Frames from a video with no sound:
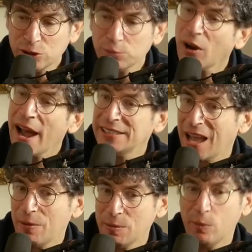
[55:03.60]
was surprised
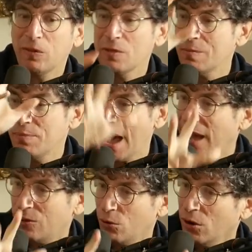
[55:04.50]
how many people from the
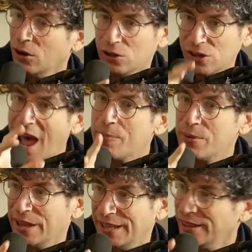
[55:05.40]
back were
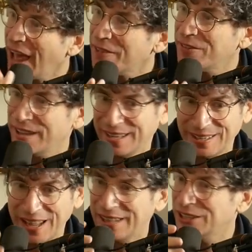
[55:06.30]
clapping and laughing
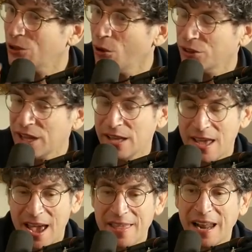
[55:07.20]
and, and yeah. this whole thing.
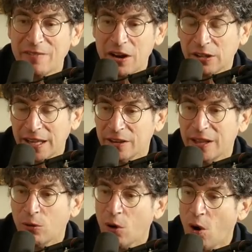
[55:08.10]
And then I found out later they
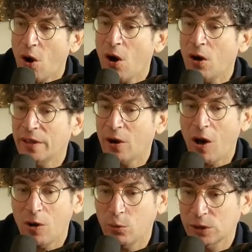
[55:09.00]
were all they
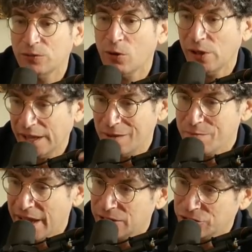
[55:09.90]
all worked for like a
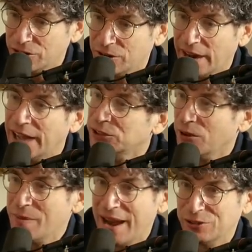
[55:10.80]
major hedge
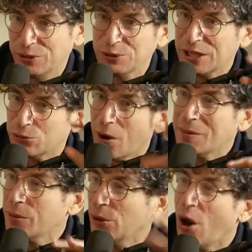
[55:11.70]
fund manager. There was like 20
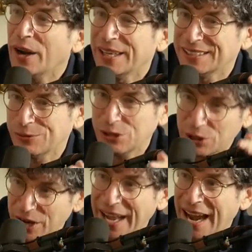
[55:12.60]
people in the audience. It was their
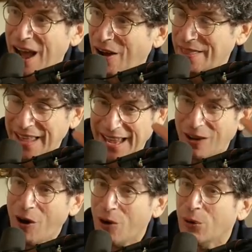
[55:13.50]
night out and they
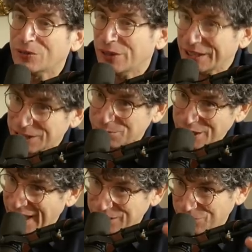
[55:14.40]
all worked for like this
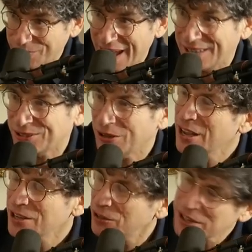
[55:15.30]
big hedge fund manager.
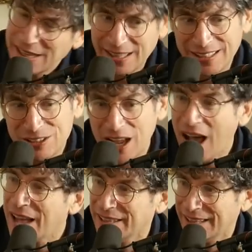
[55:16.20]
Yeah. So I was thinking like this
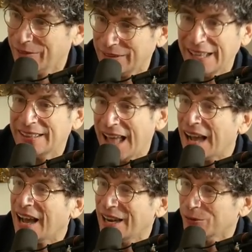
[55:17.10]
odd that they would get that
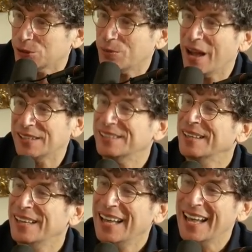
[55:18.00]
kind of response.
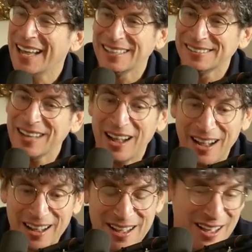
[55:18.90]
Yeah. And
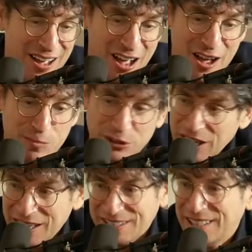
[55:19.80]
uh, uh, but
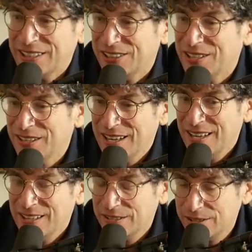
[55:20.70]
yeah, I think there's a
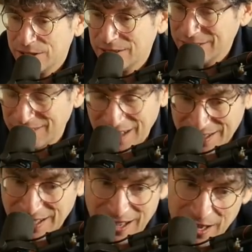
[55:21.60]
I,
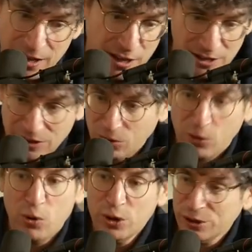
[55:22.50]
I, you know,
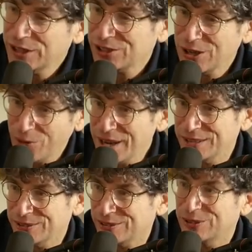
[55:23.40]
who do you think is going to win
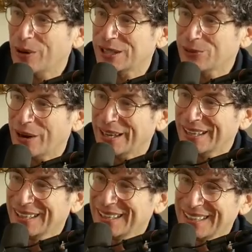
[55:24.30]
in 2020? I